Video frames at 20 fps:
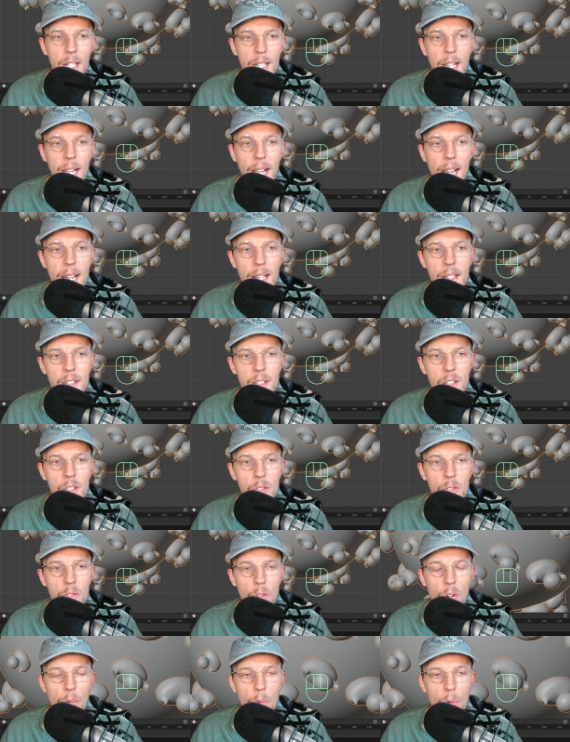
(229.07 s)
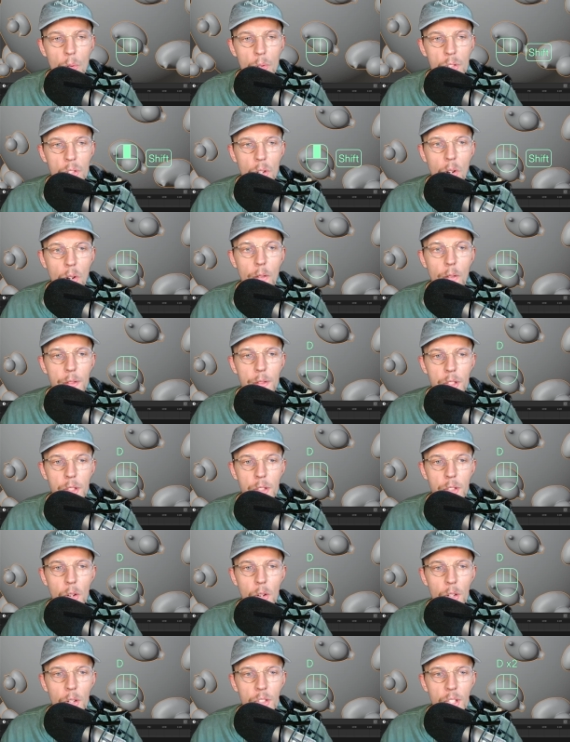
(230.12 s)
and the normals of the
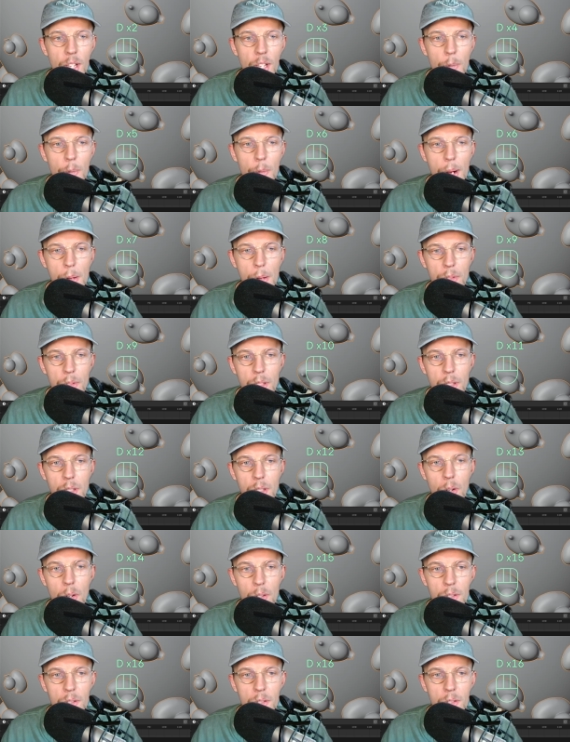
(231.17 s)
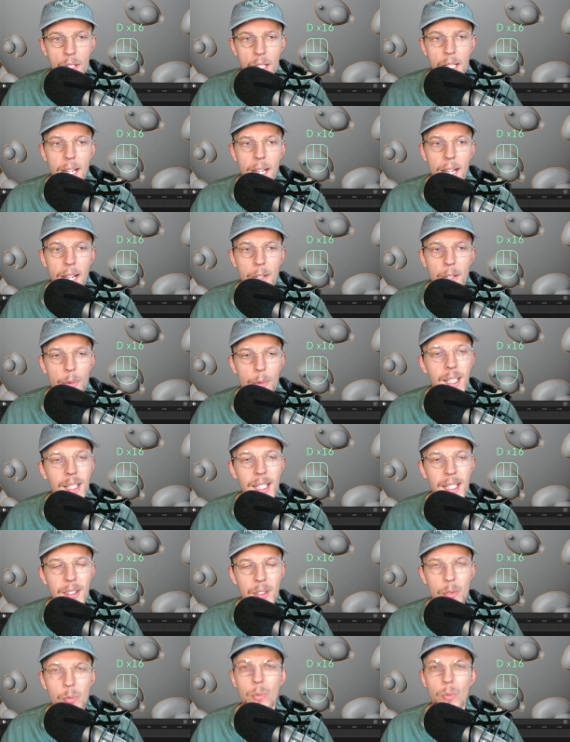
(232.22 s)
ducks around the ducks. And we
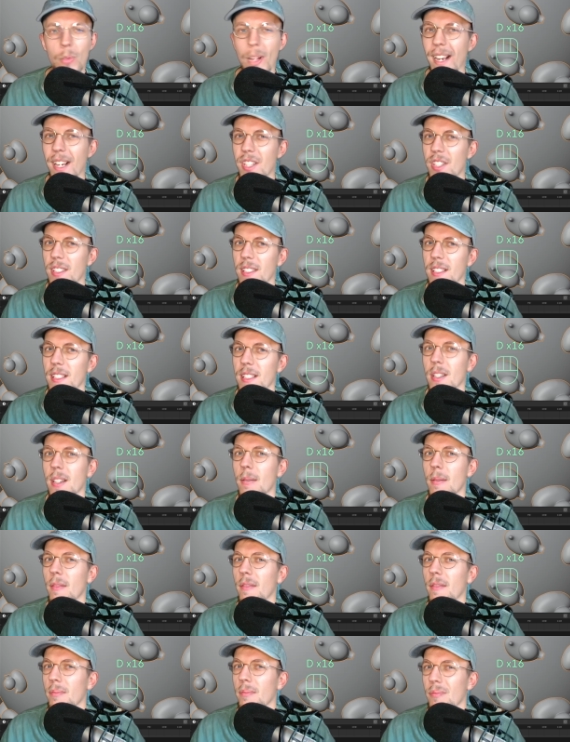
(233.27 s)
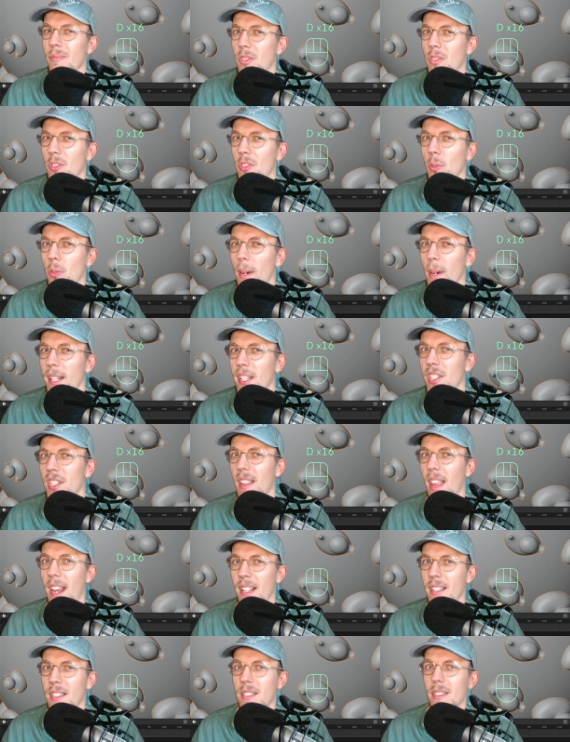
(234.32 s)
need to actually switch
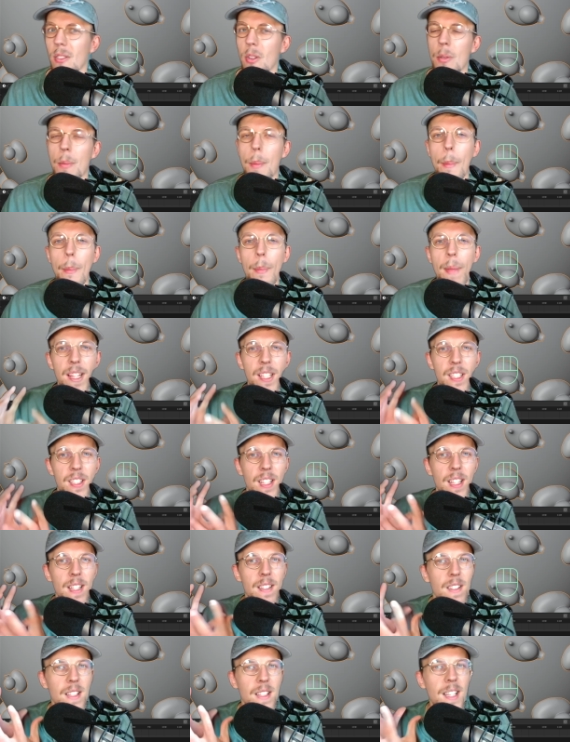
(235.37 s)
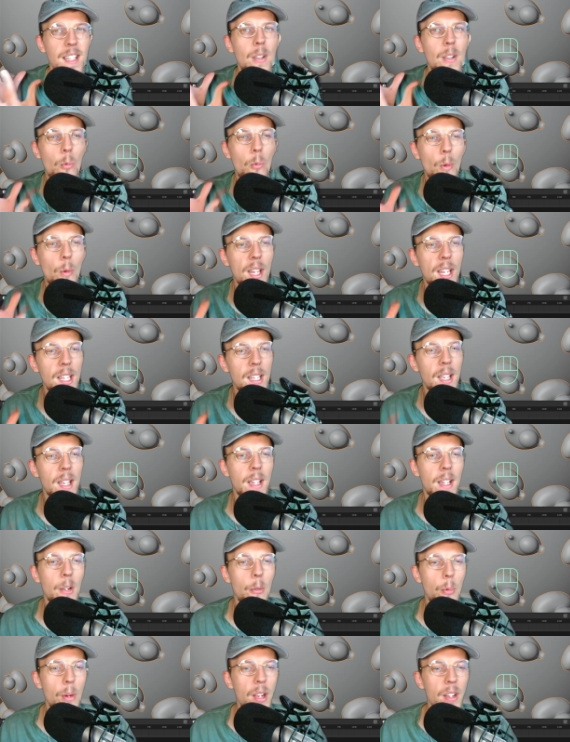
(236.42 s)
that, or mix it in a way
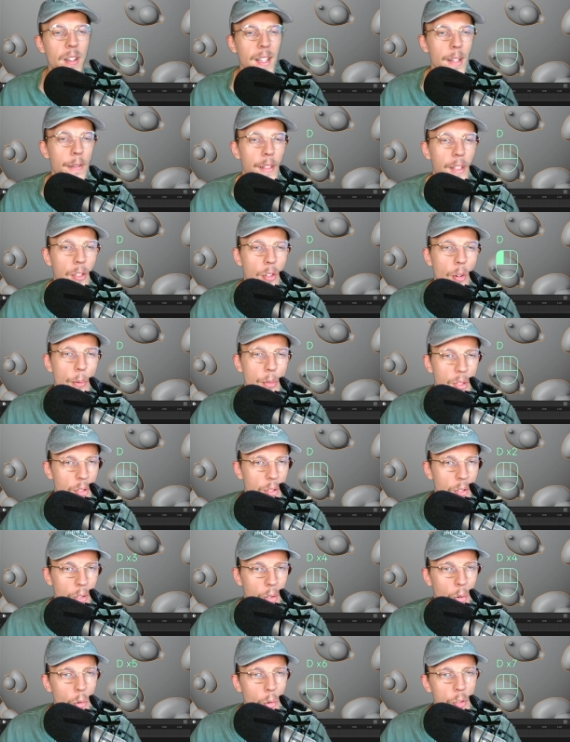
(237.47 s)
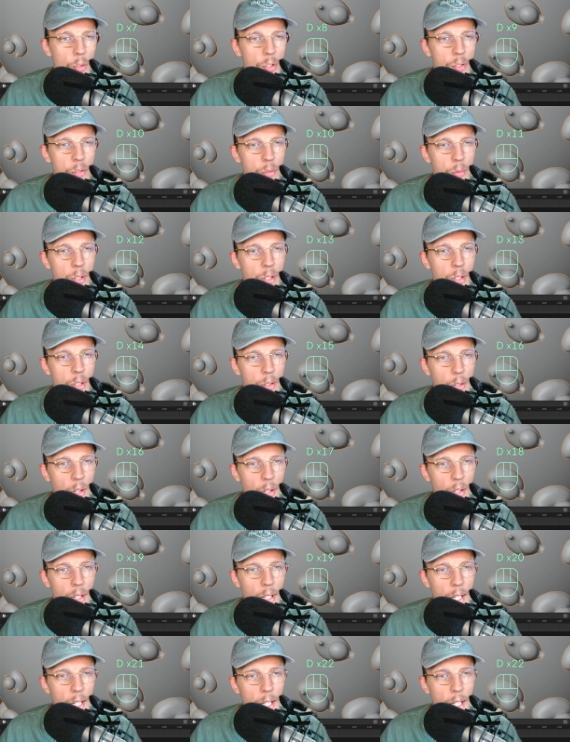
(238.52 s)
where if it comes closer to the
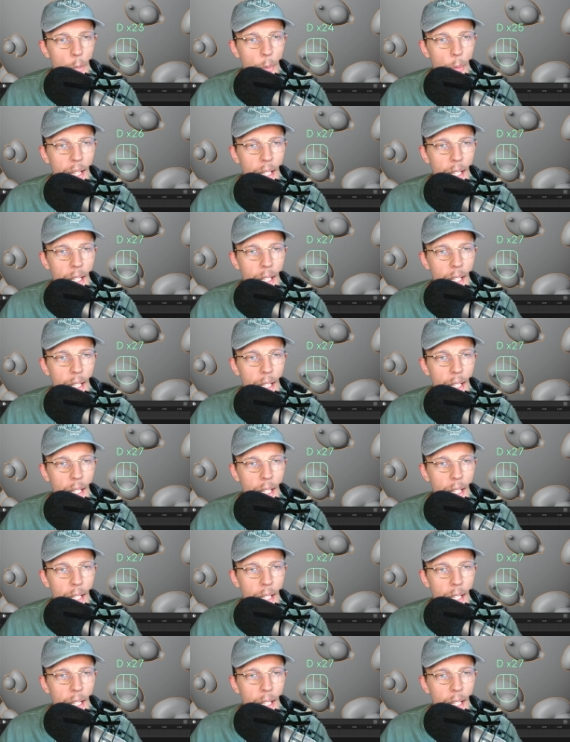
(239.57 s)
duck, we get